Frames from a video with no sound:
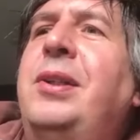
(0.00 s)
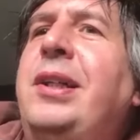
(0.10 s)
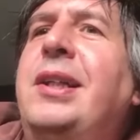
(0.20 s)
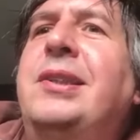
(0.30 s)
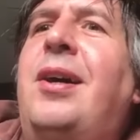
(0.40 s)
with a
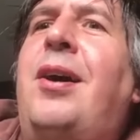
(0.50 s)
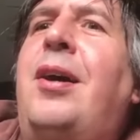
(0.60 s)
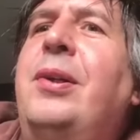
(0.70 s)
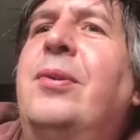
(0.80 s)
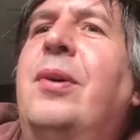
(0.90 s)

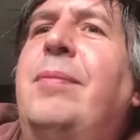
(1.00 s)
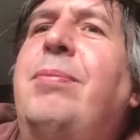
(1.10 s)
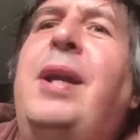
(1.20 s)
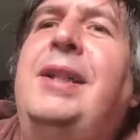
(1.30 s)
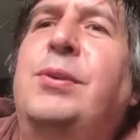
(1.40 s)
guitar and
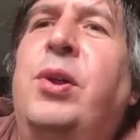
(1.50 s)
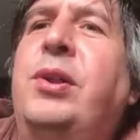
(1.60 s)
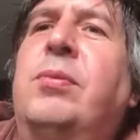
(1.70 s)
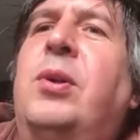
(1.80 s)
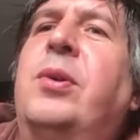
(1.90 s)
plays
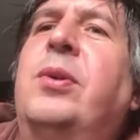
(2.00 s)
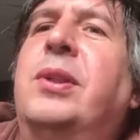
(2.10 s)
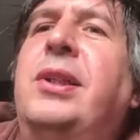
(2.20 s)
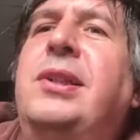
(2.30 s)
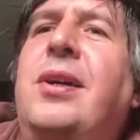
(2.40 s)
Wonderwall and all
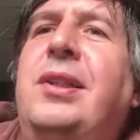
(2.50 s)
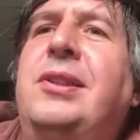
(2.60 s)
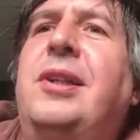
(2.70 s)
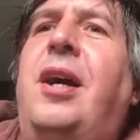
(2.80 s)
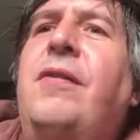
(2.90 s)
this kind of
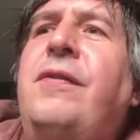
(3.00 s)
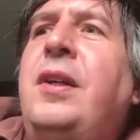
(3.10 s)
stuff.